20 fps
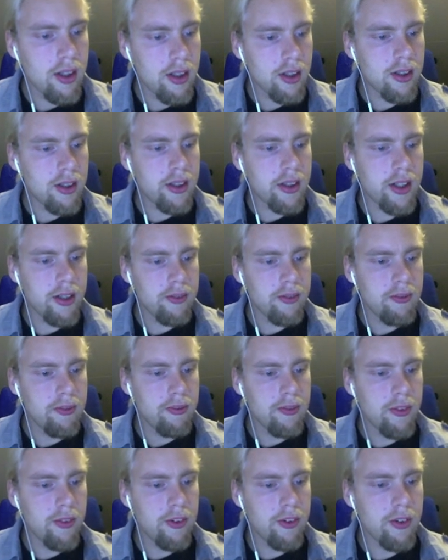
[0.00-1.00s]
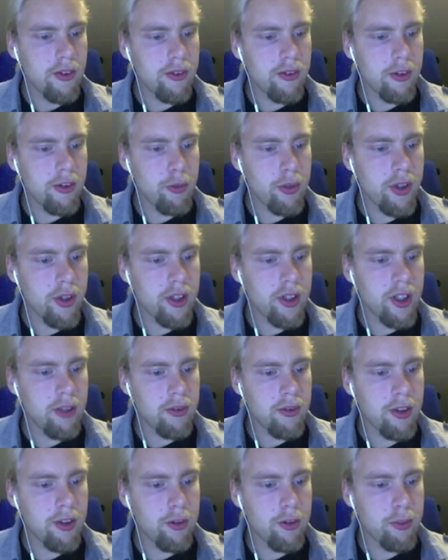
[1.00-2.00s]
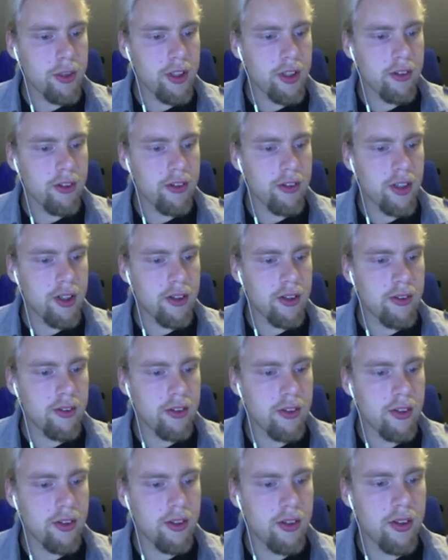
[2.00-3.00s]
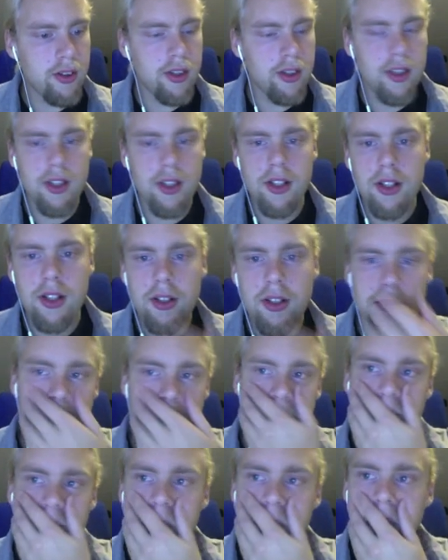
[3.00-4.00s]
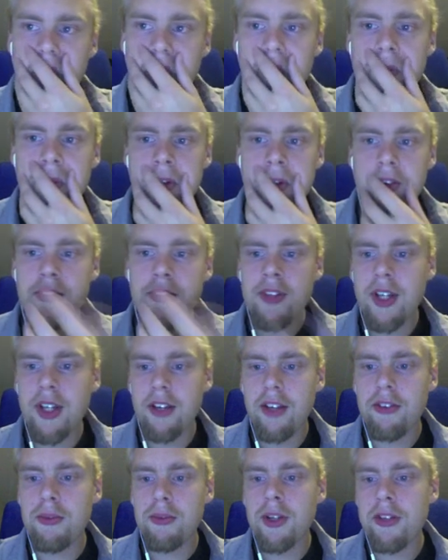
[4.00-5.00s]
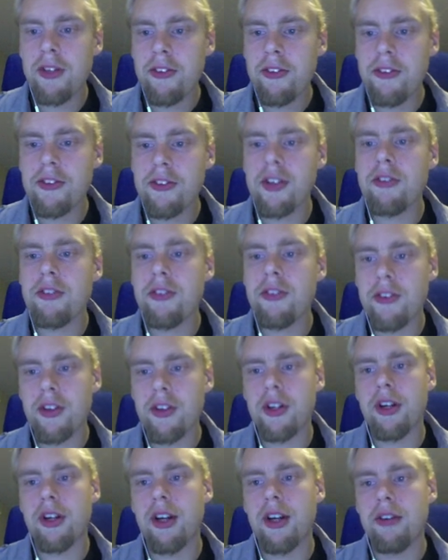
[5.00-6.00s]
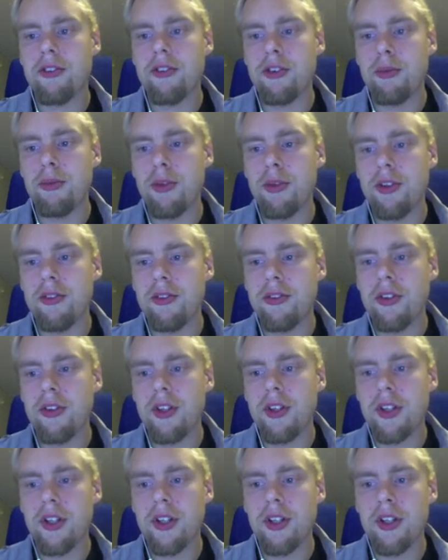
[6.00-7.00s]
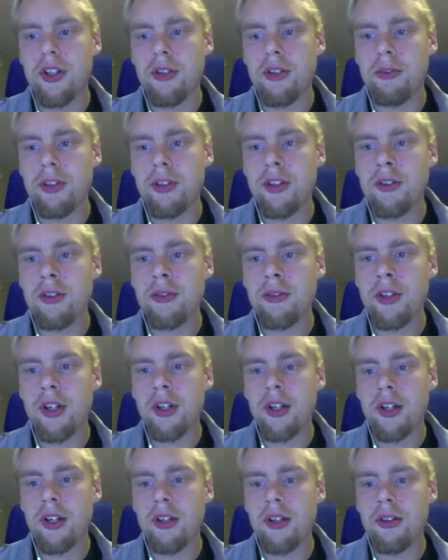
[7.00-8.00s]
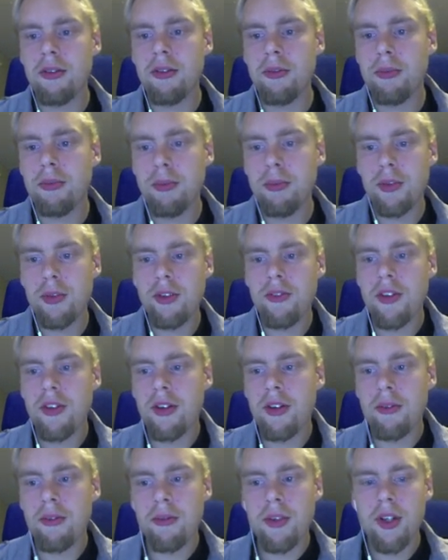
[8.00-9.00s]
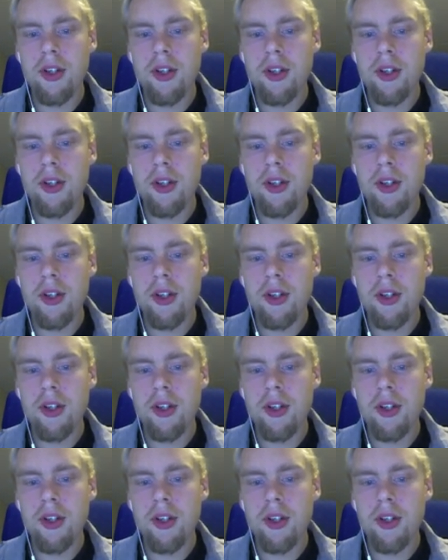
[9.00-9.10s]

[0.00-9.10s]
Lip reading: Alright, so we're spawning enemies, playing sound. What's next? Well, stuff is going to have to move. We don't want to move them